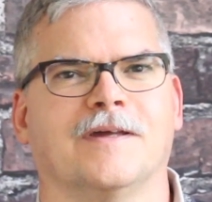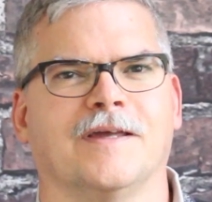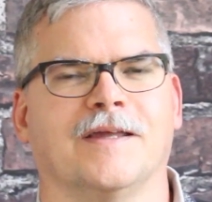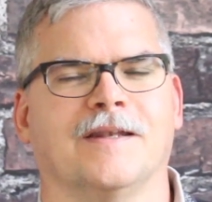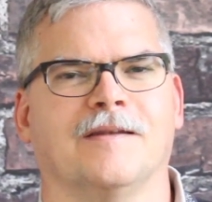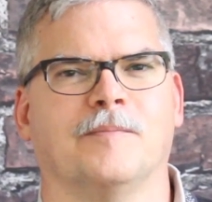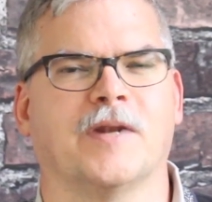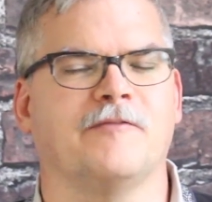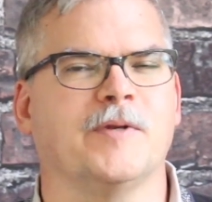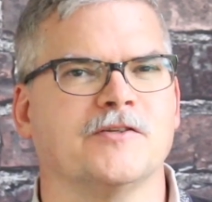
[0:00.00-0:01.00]
And,
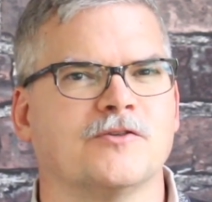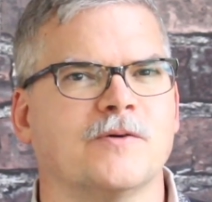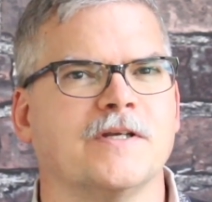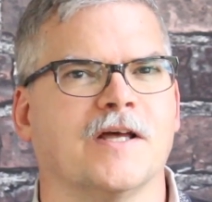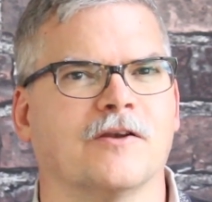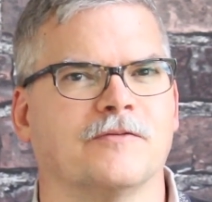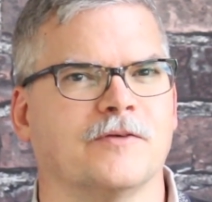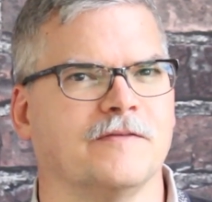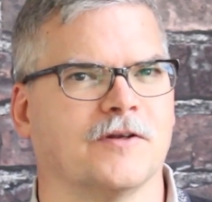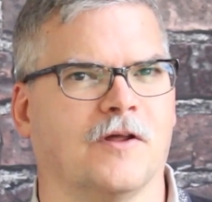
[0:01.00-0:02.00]
but I've been a storyteller
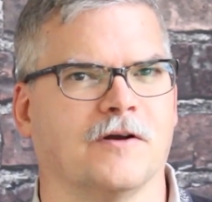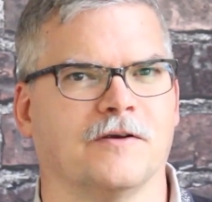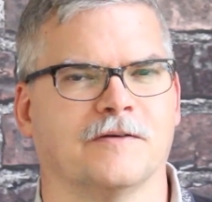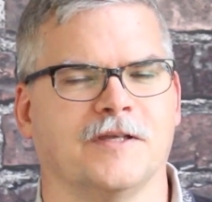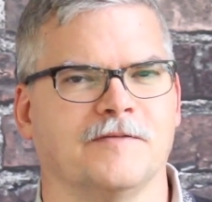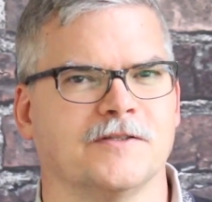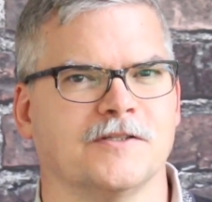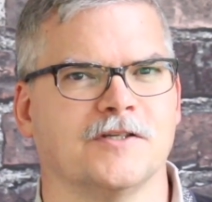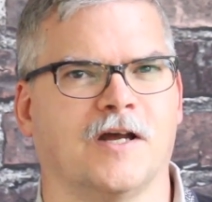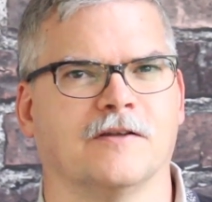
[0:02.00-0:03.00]
for even longer. Even as
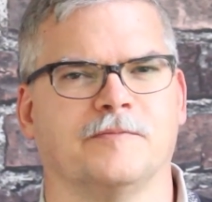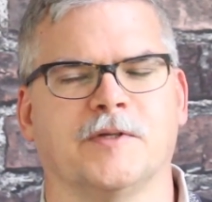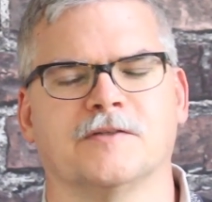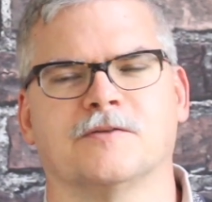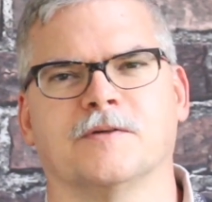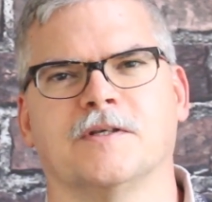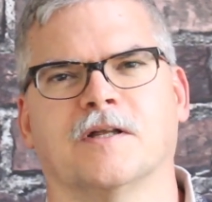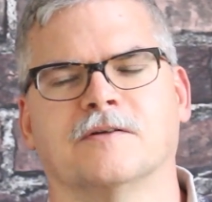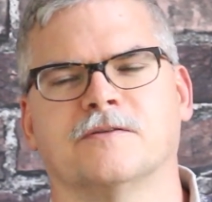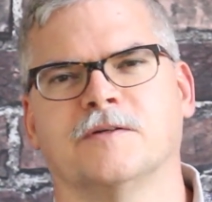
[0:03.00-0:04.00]
a child, I've been a
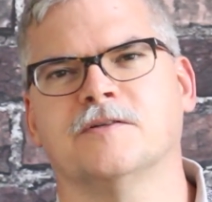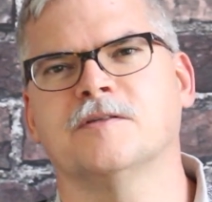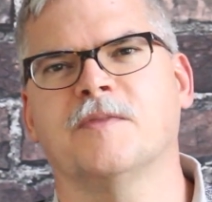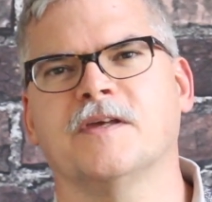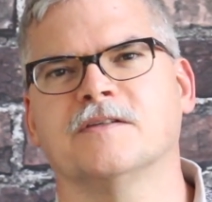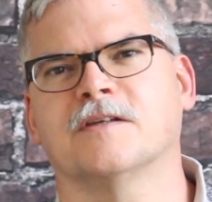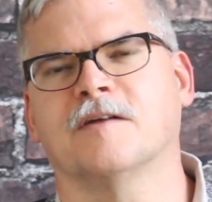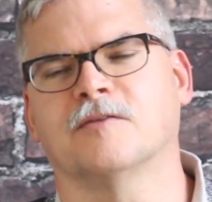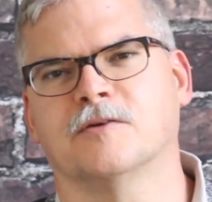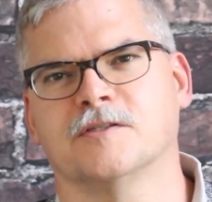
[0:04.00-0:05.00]
storyteller. So here's some things that
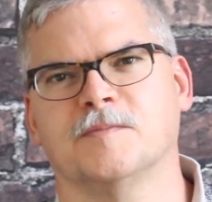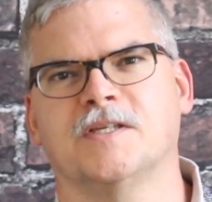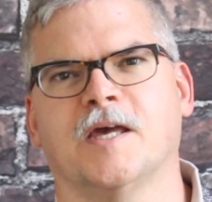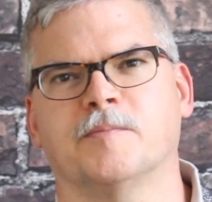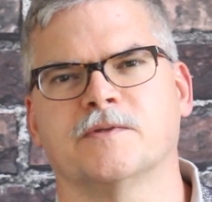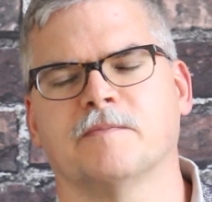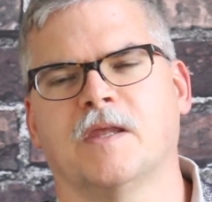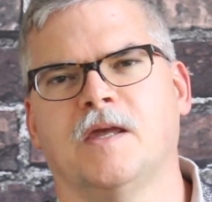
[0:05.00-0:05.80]
I've learned, some tips.